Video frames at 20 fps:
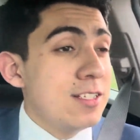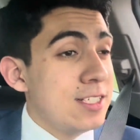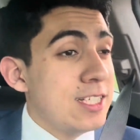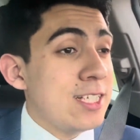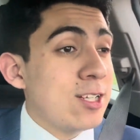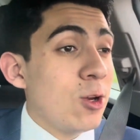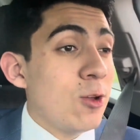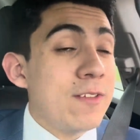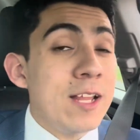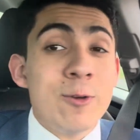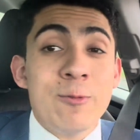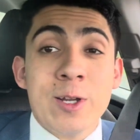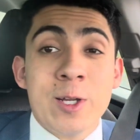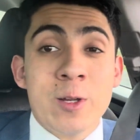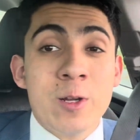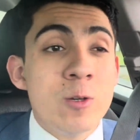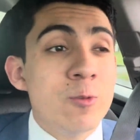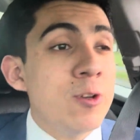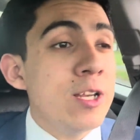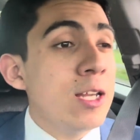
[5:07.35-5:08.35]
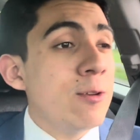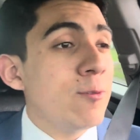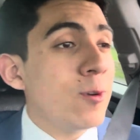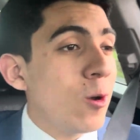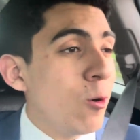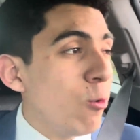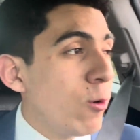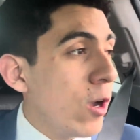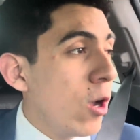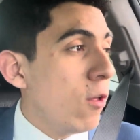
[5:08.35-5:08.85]
You know, they record really
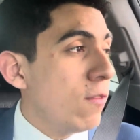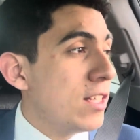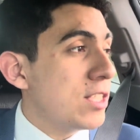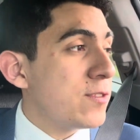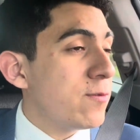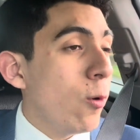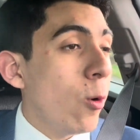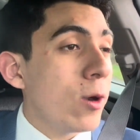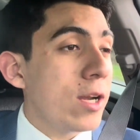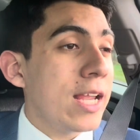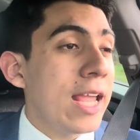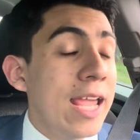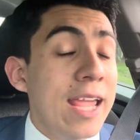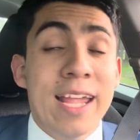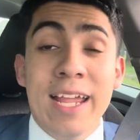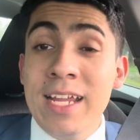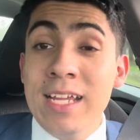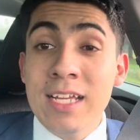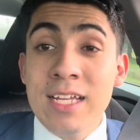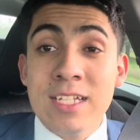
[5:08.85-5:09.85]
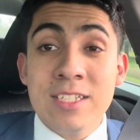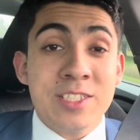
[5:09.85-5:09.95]
well with all this 4K.